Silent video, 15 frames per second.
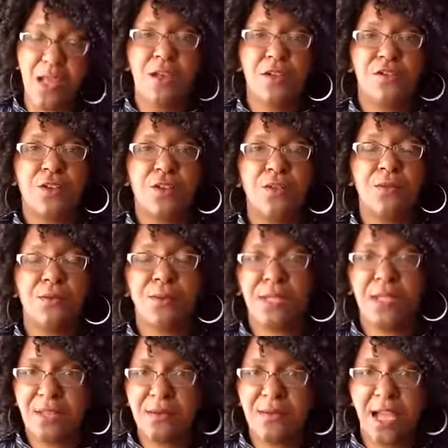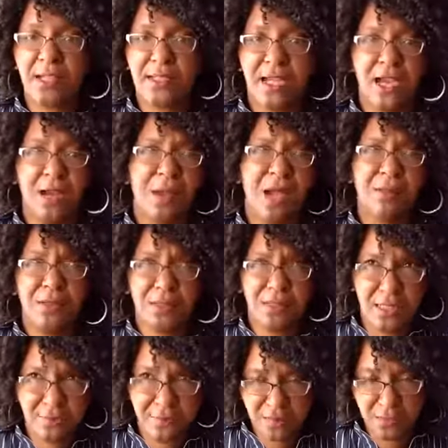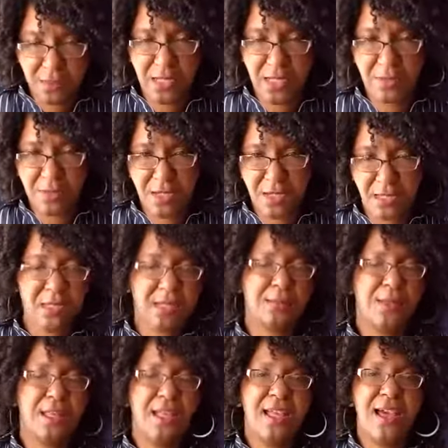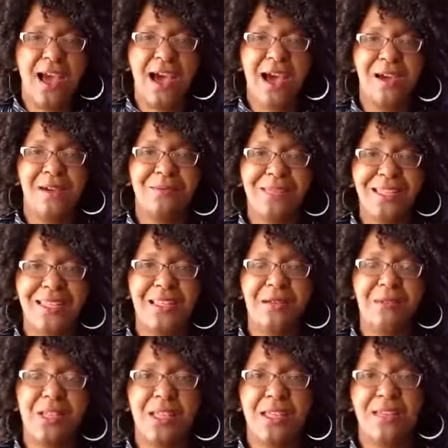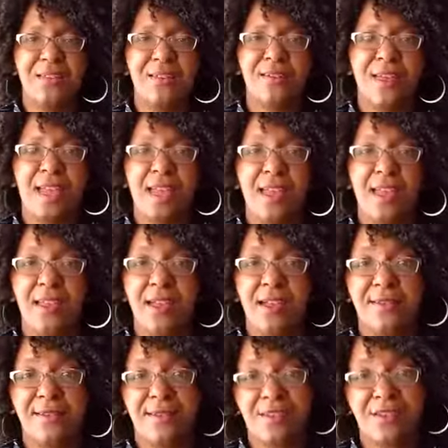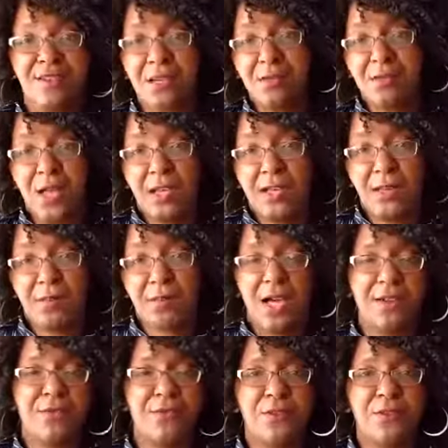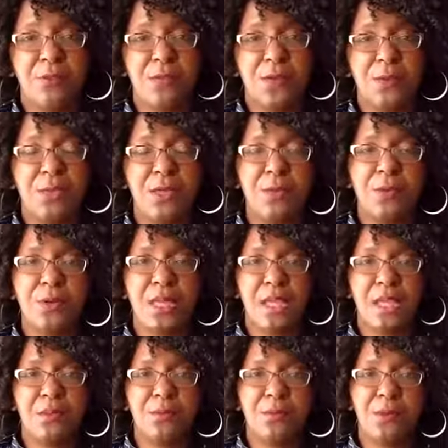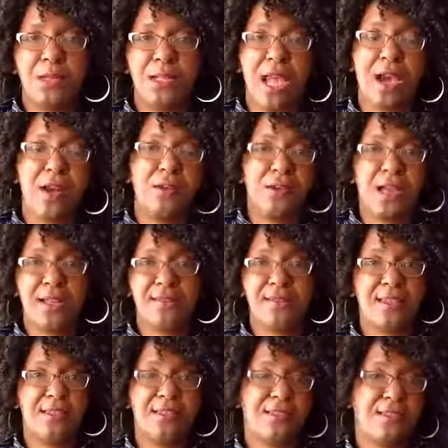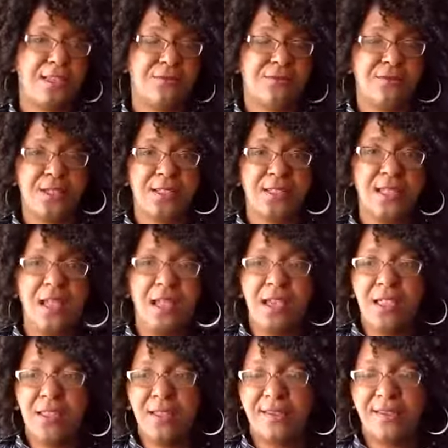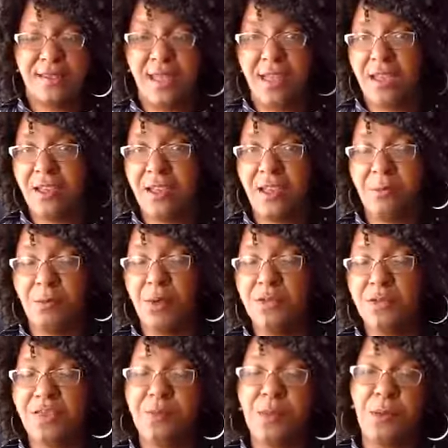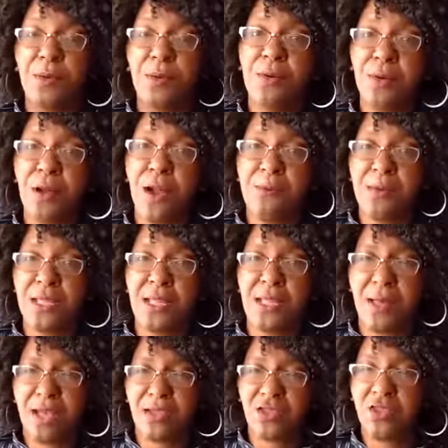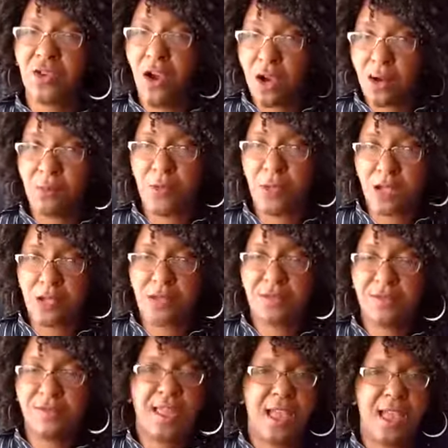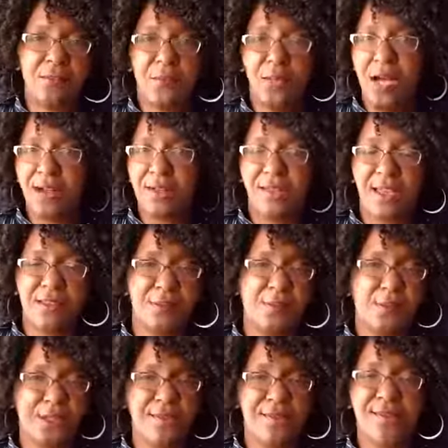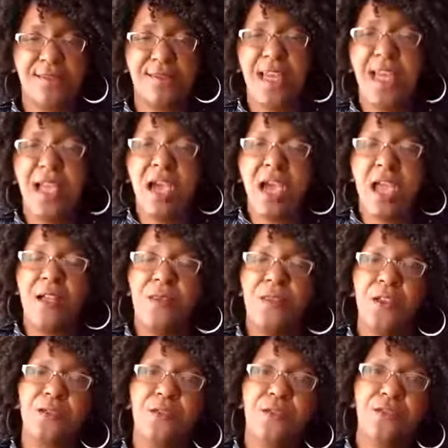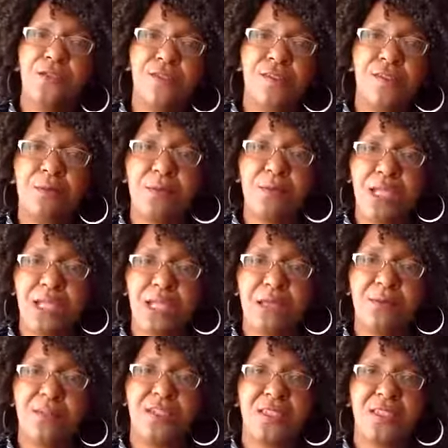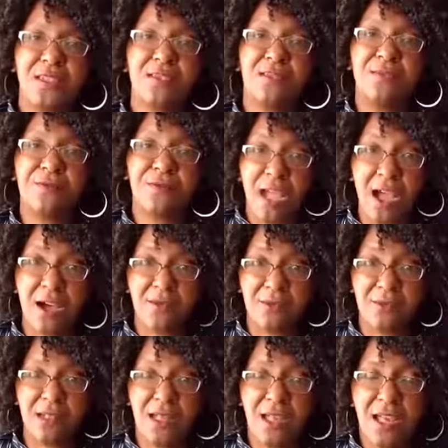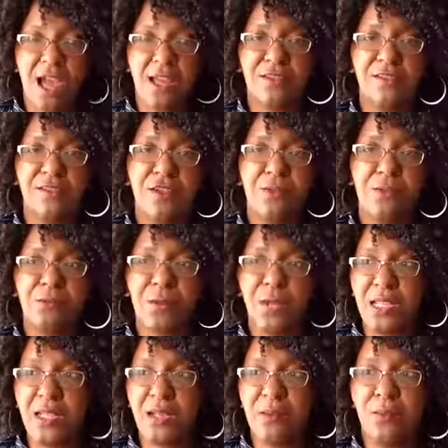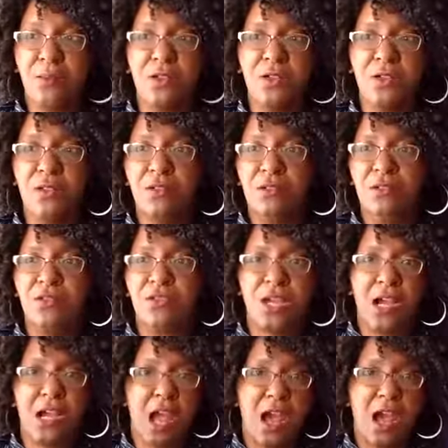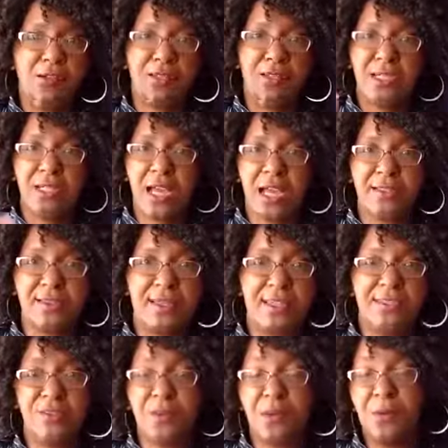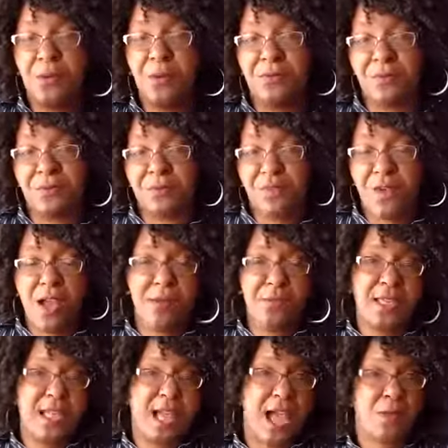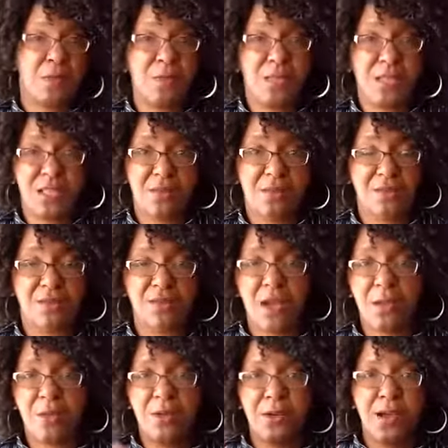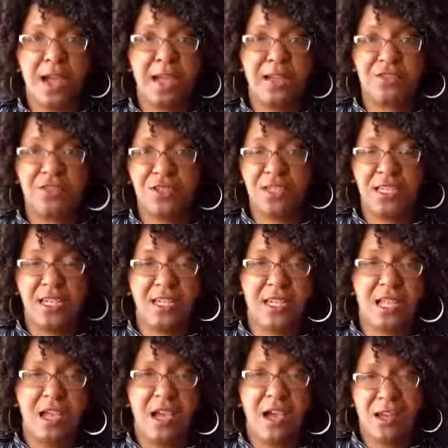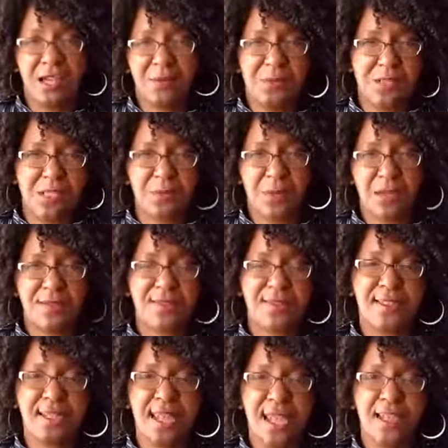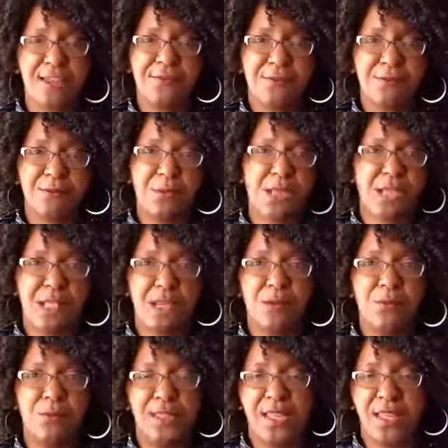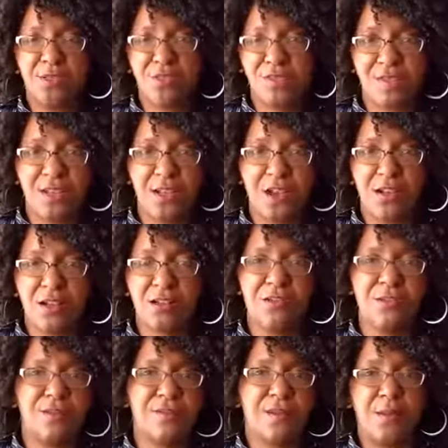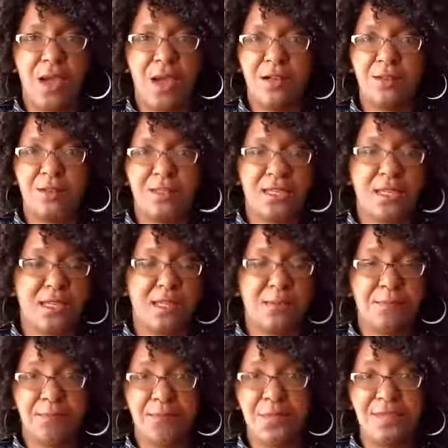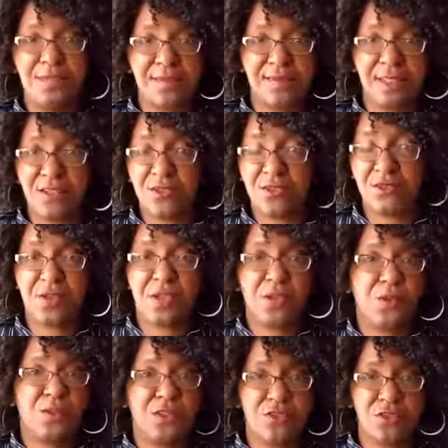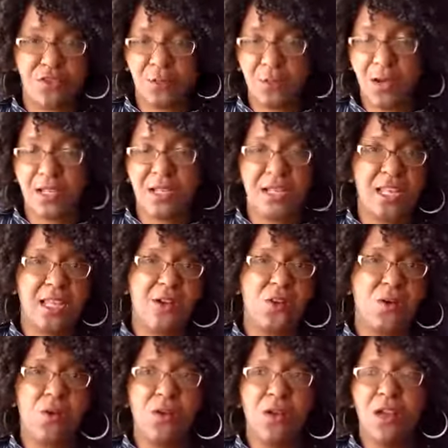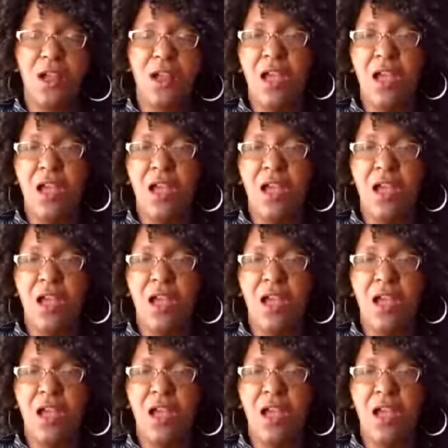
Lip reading: So medium.com, I believe it's medium.com. Medium is essentially a blogging platform where people can put out content that they've written. Let's say most of the people who are on Medium actually are bloggers. They have blogs other places, and they're using Medium to get found. And so Medium will share out the content to people who've subscribed. Like I'm a Medium subscriber. I actually get a couple of emails a day from Medium with interesting articles about the business industry or digital marketing or